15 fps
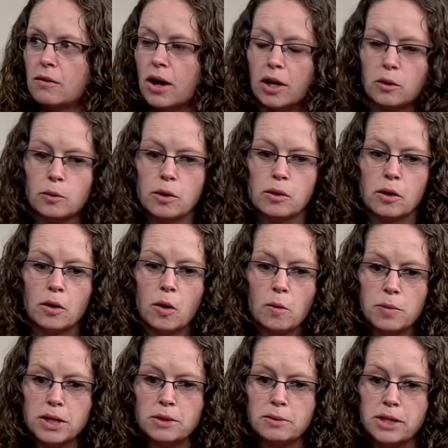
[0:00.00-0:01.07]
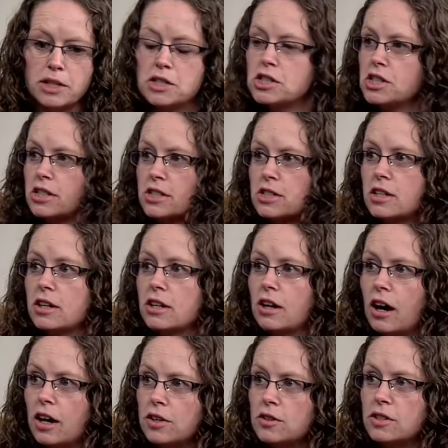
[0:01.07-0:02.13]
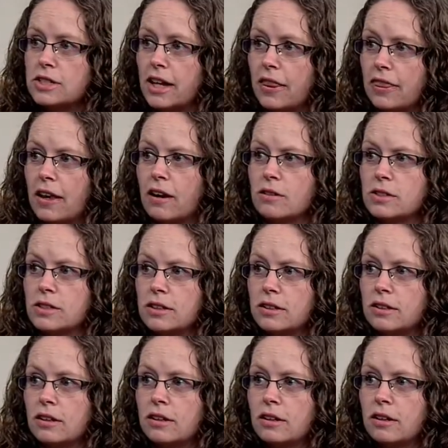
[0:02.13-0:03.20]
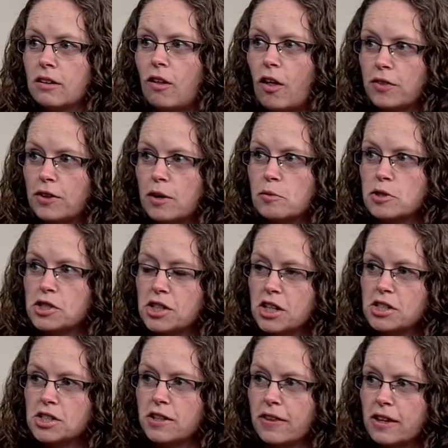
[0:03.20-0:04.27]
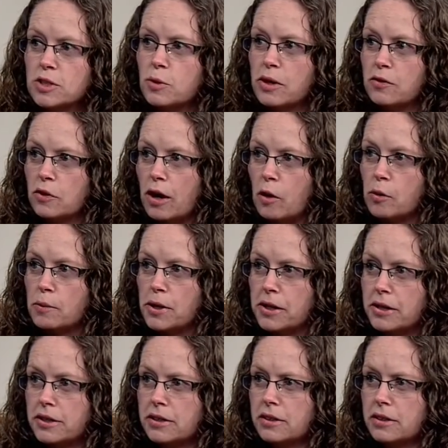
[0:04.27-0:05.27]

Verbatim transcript: record we're hoping to beat is just under 10,000 cloth diapers changed in that 24-hour period.